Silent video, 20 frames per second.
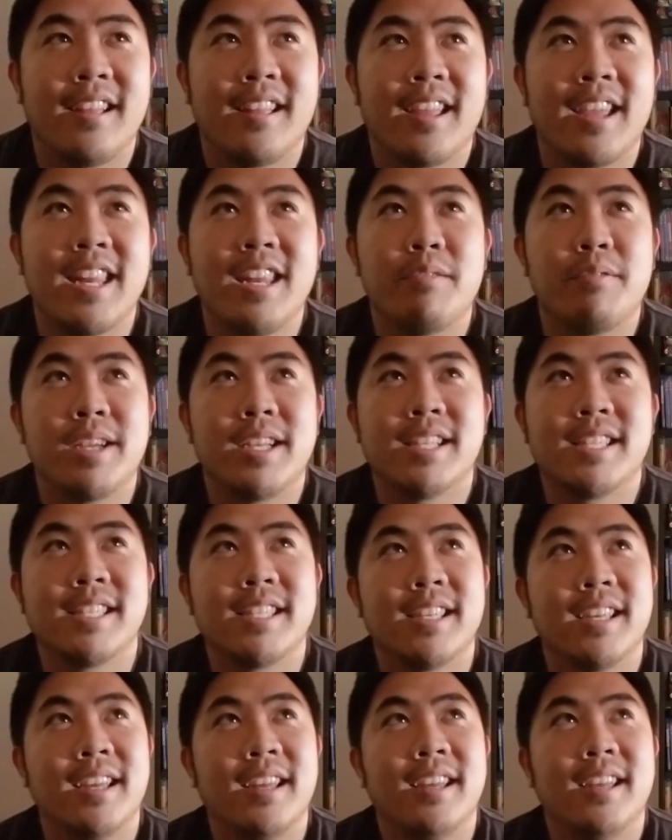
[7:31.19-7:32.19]
Anyways,
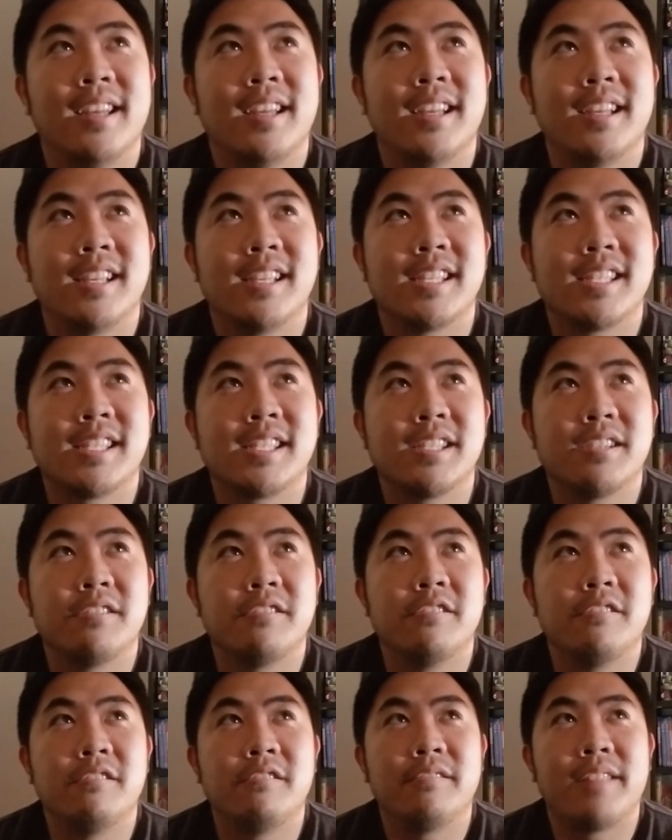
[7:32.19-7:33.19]

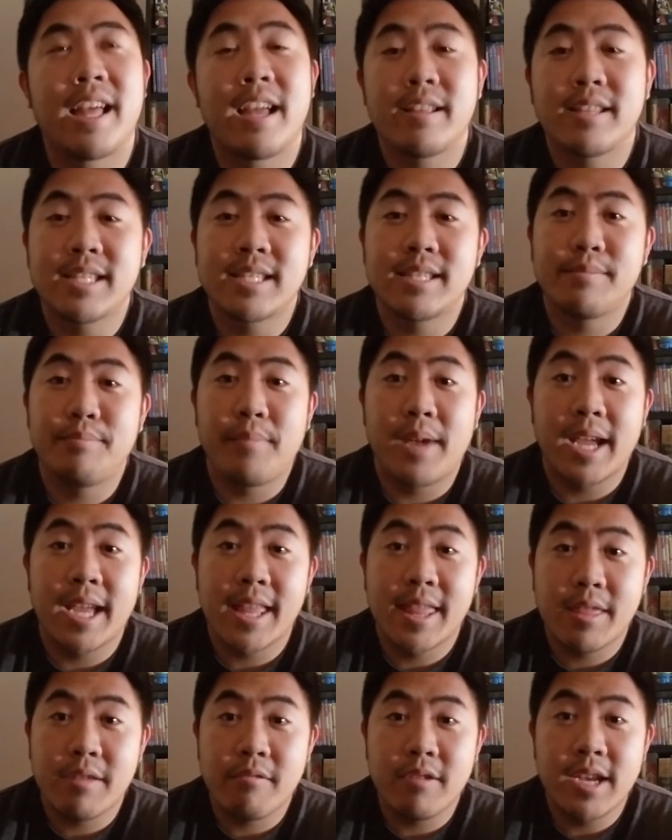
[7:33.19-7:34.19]
so that's my
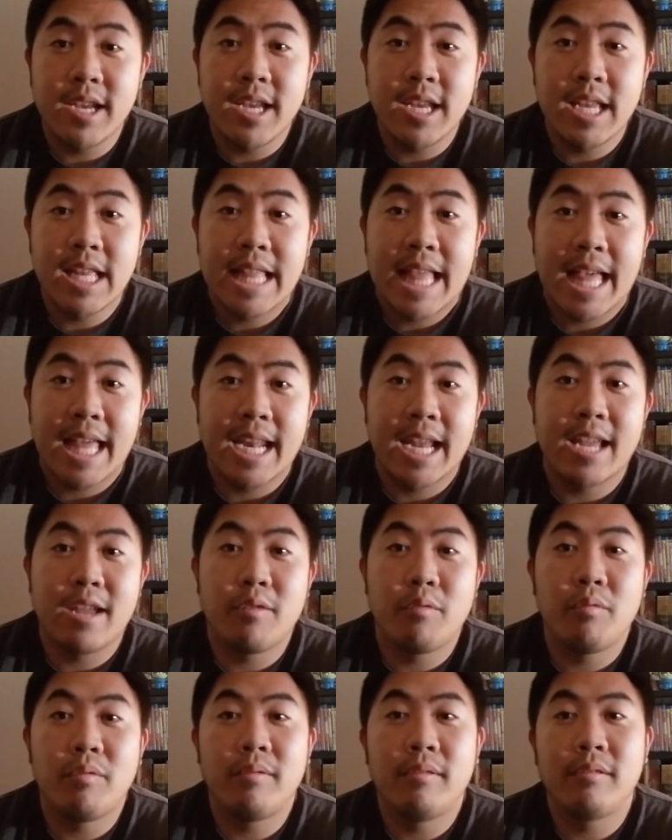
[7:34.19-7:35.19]
three that I
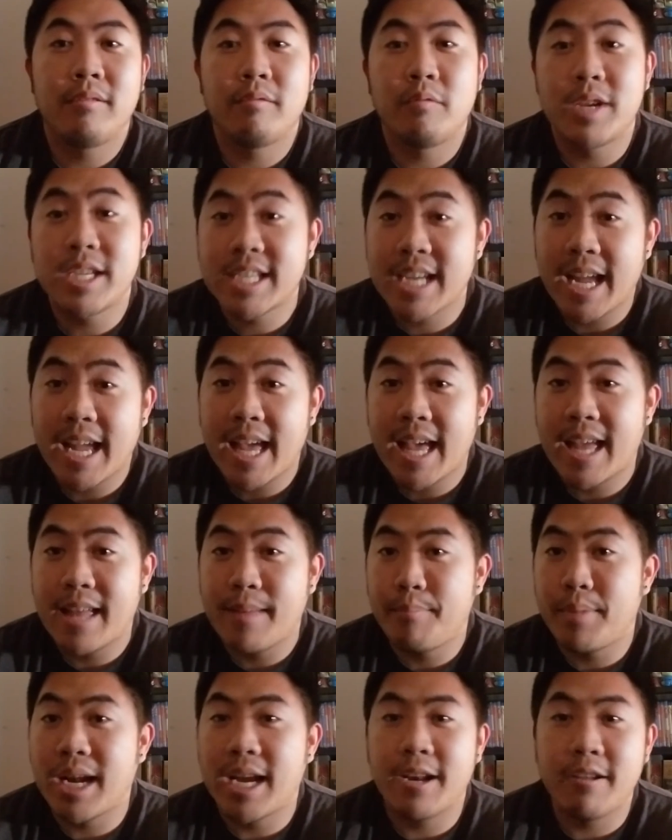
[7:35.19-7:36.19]
wish I had
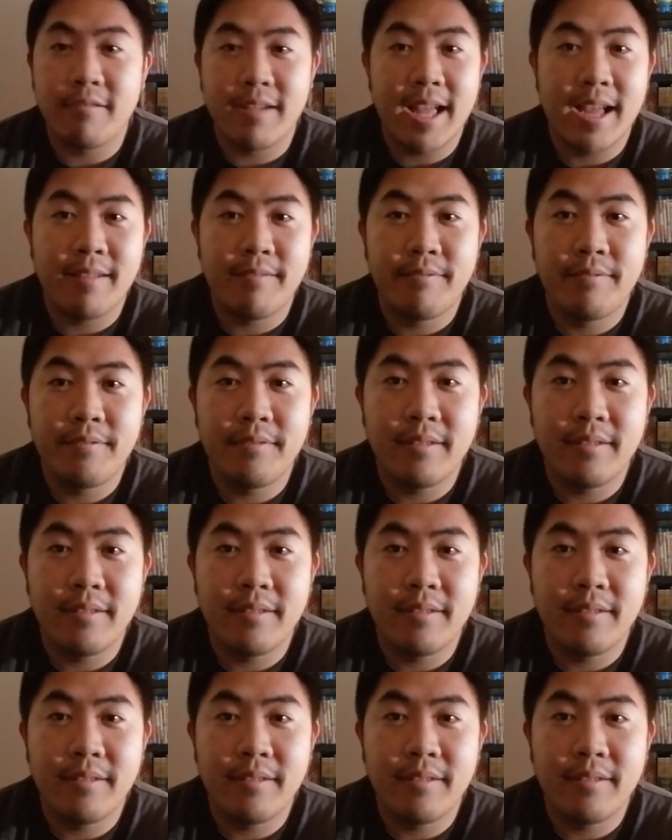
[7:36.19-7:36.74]
but I don't have.